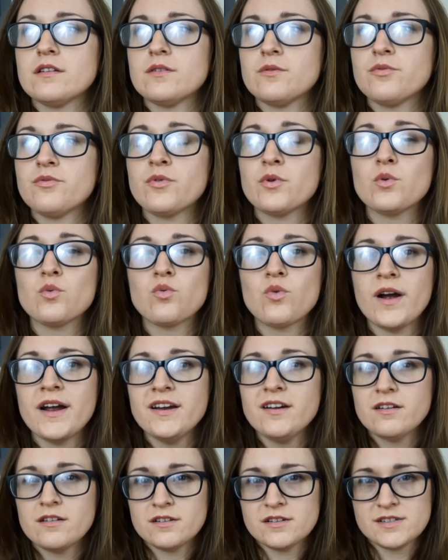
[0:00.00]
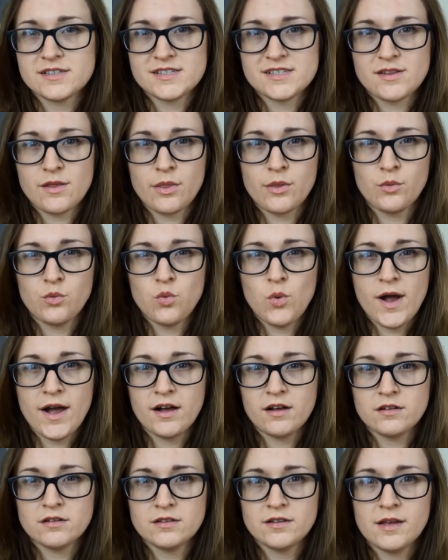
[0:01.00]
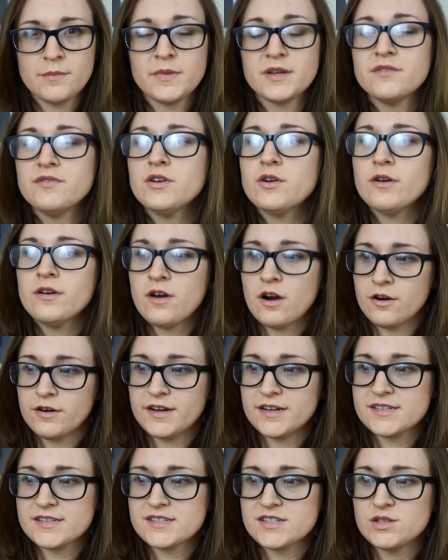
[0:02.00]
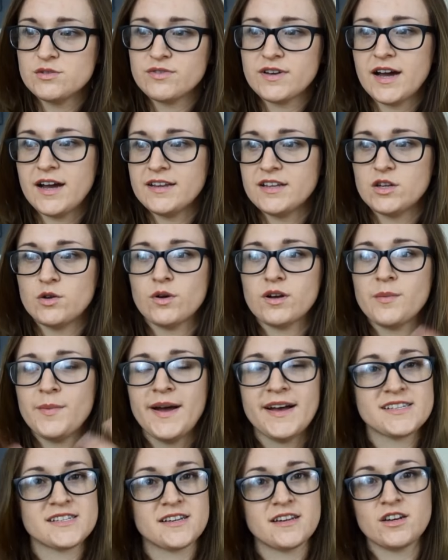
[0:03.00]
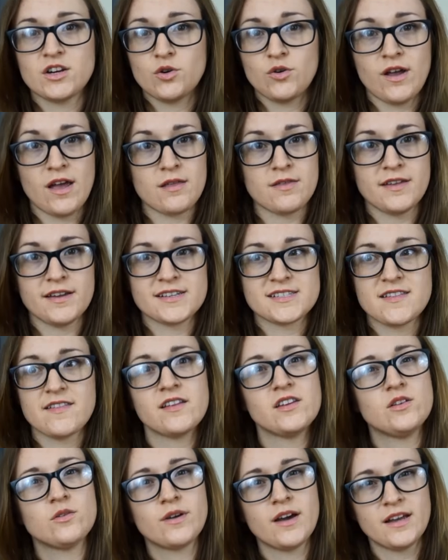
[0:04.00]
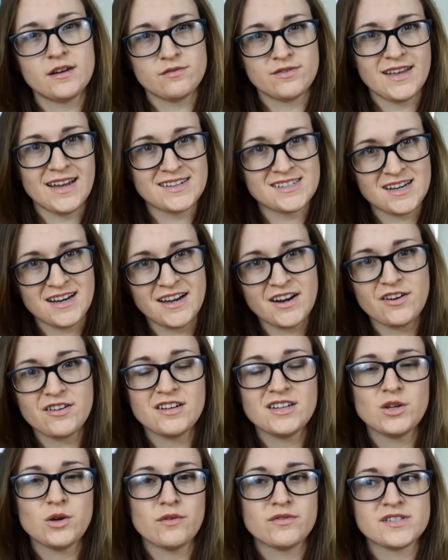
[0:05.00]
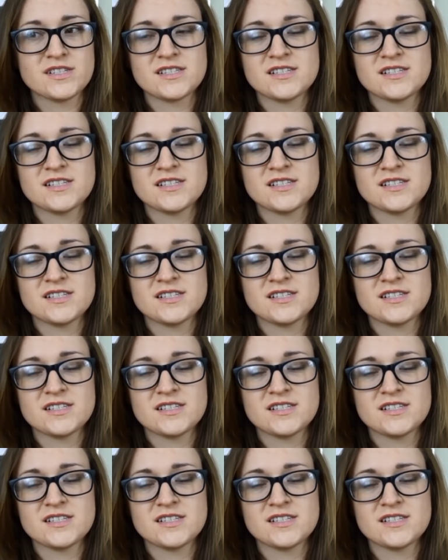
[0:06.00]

for writers, the well, I mean, if you're an artist, you've got, you know, a capacity to create things and then you kind of get tired and you have to